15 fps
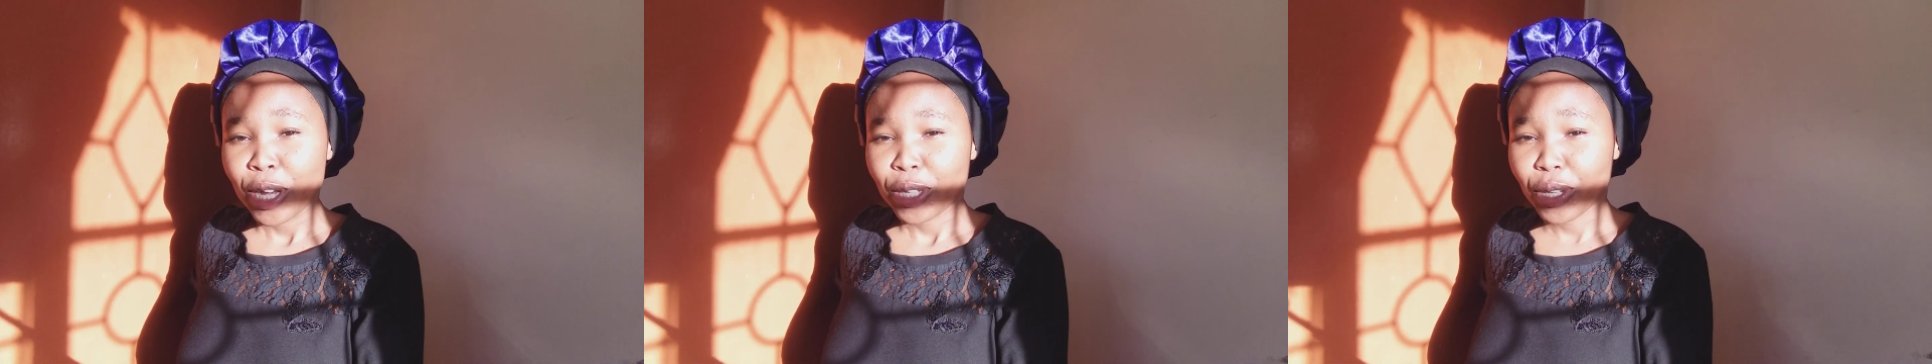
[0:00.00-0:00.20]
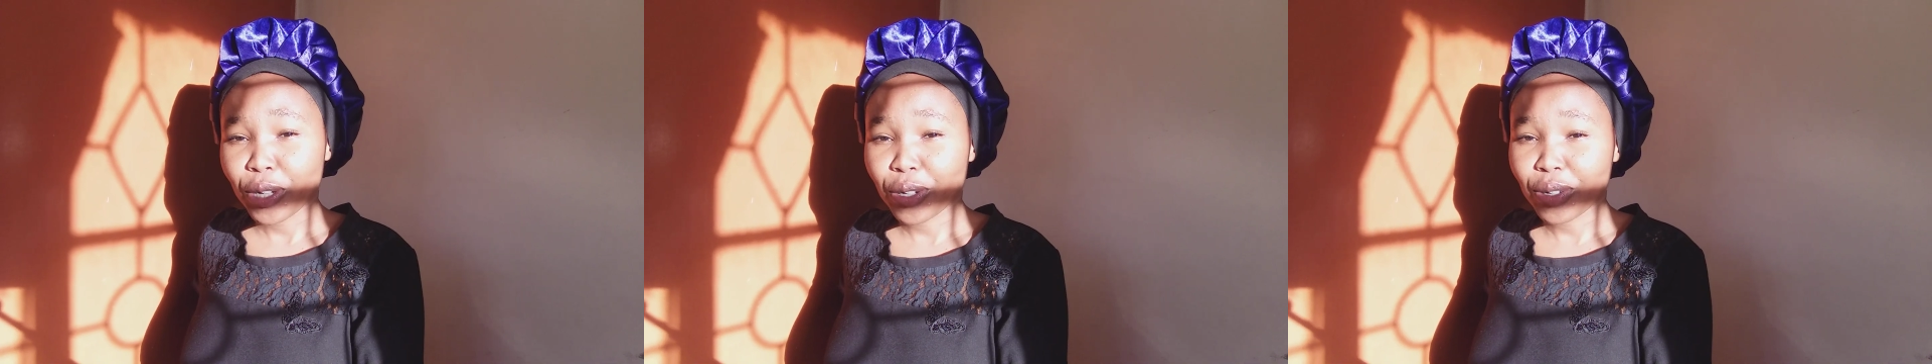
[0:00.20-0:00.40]

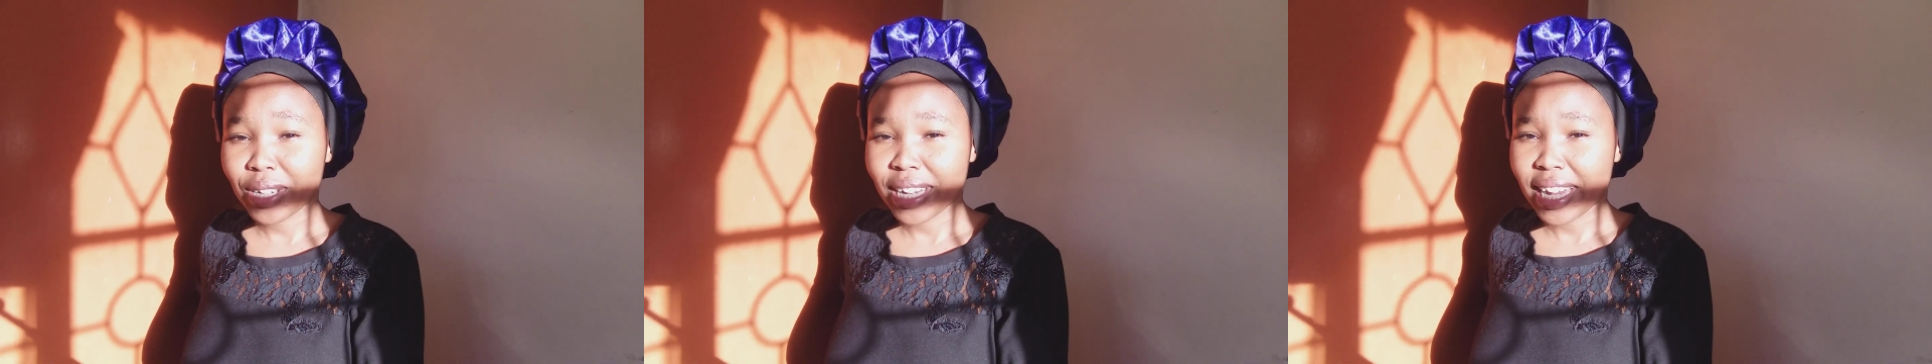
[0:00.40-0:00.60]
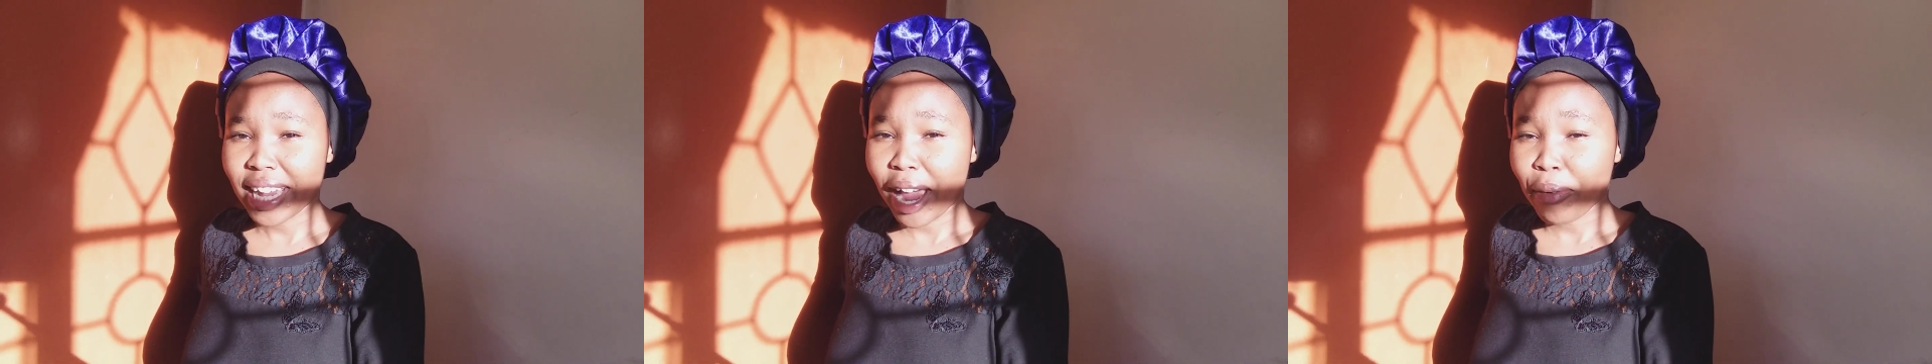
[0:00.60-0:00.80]
so
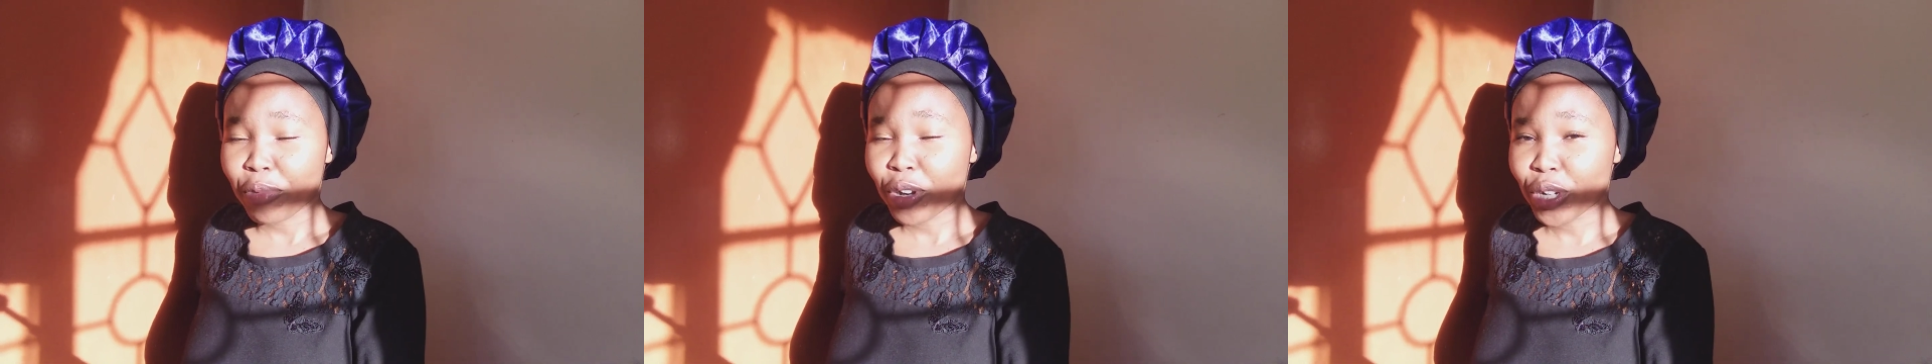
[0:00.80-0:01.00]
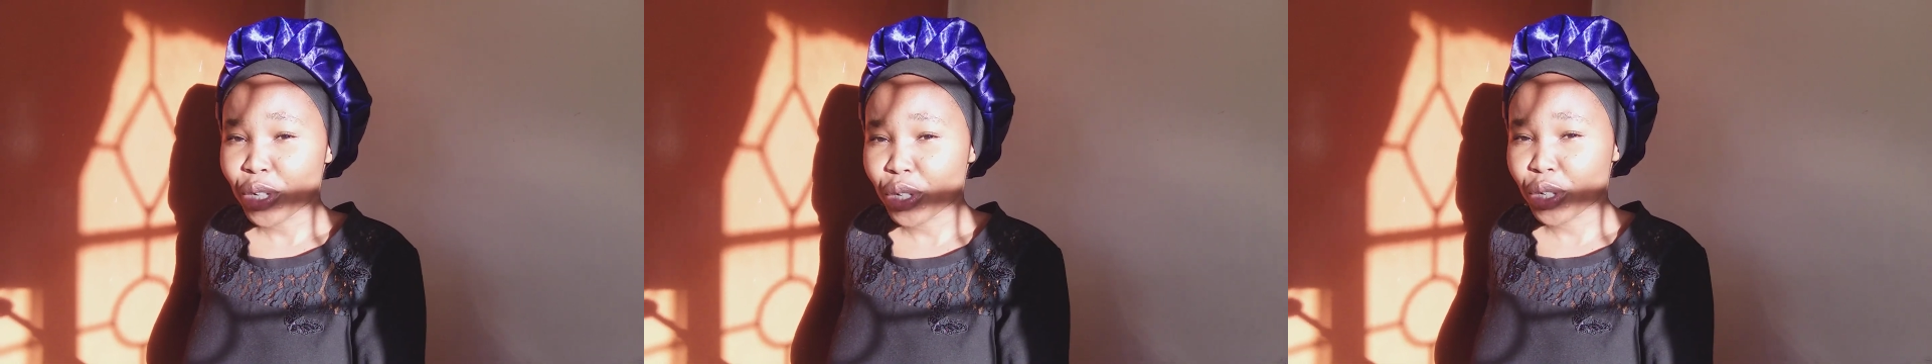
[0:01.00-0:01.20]
today
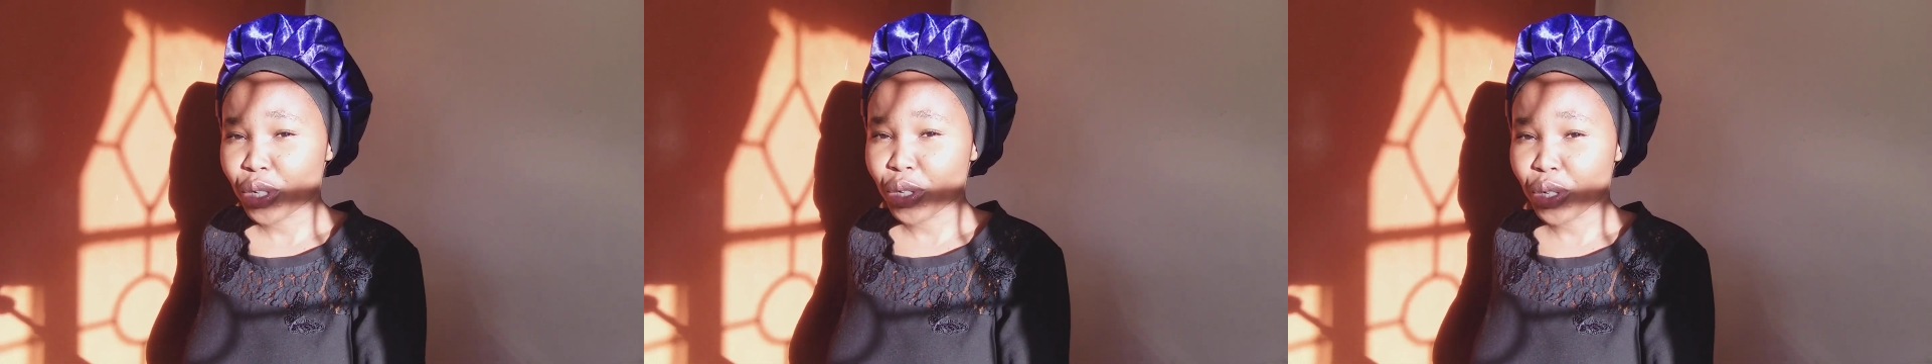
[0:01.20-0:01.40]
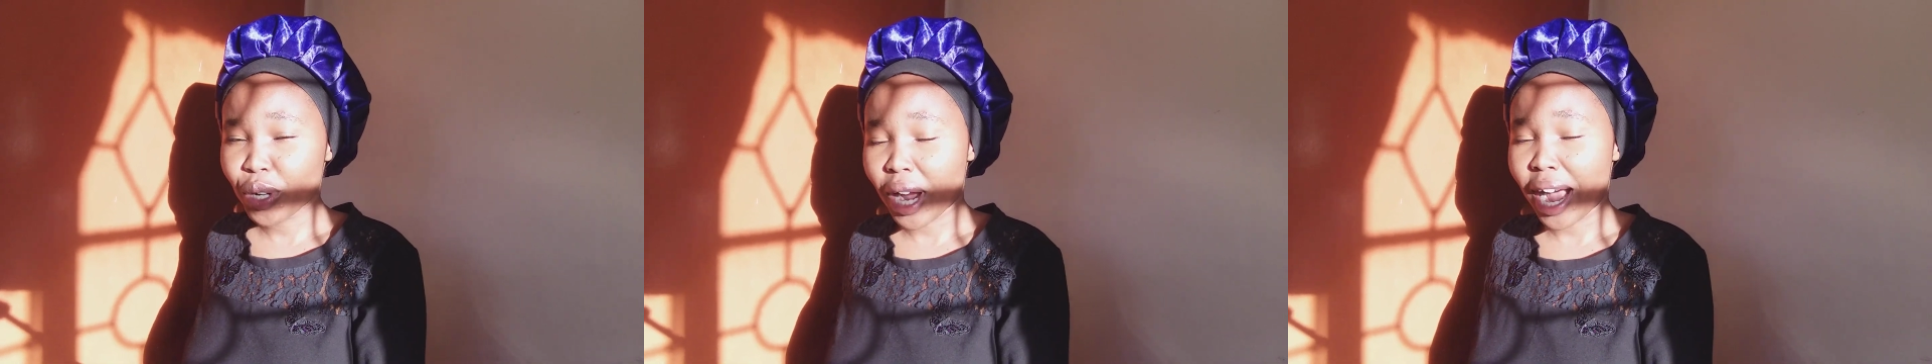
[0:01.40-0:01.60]
i'm going to
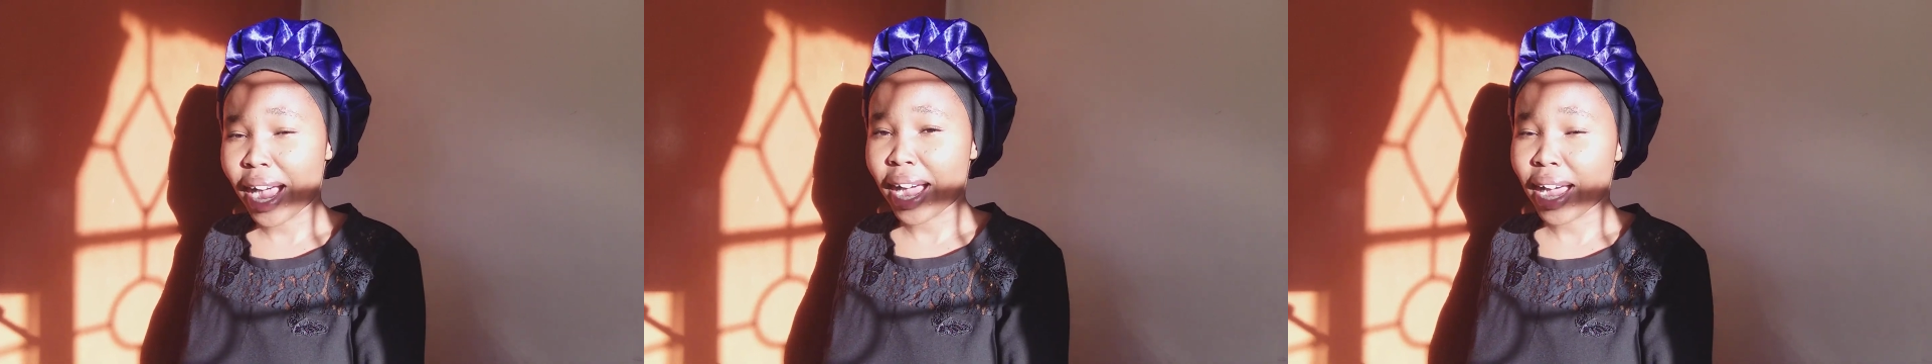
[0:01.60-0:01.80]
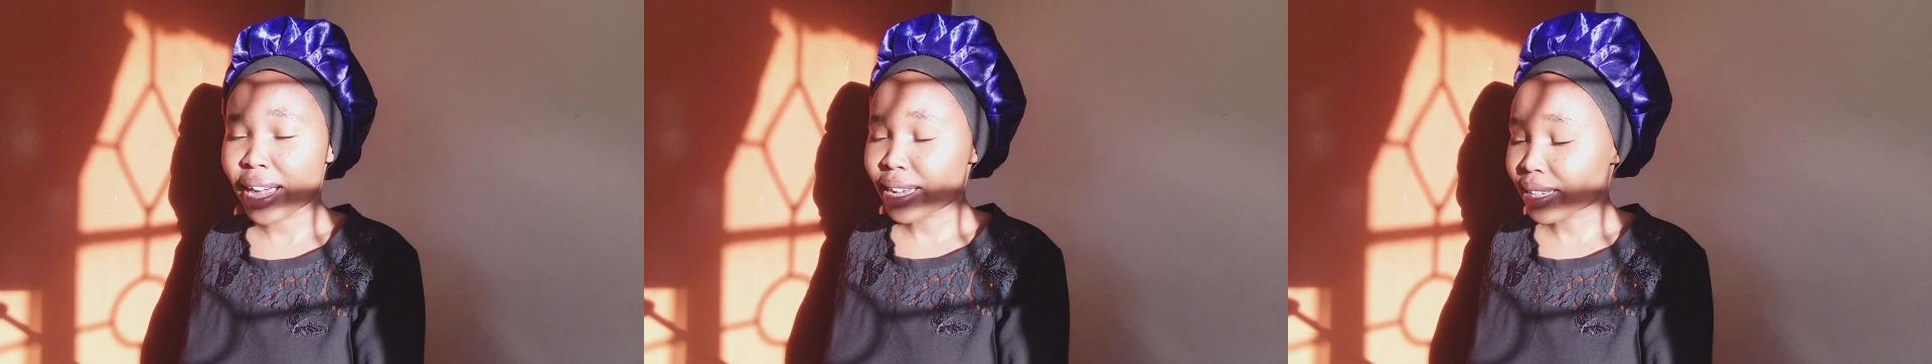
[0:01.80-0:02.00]
do
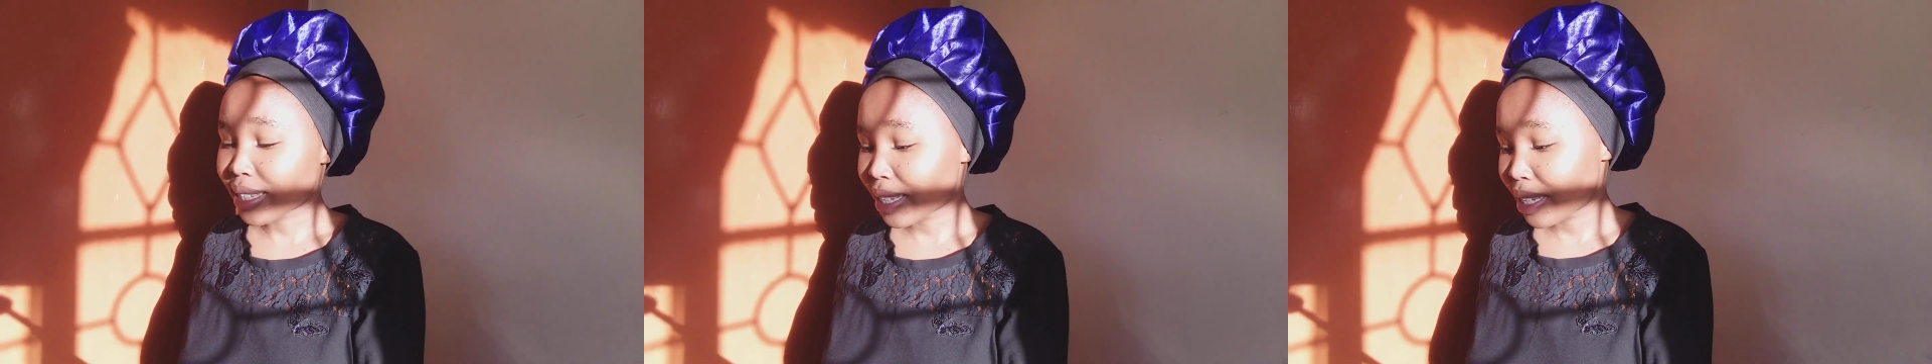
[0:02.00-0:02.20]
a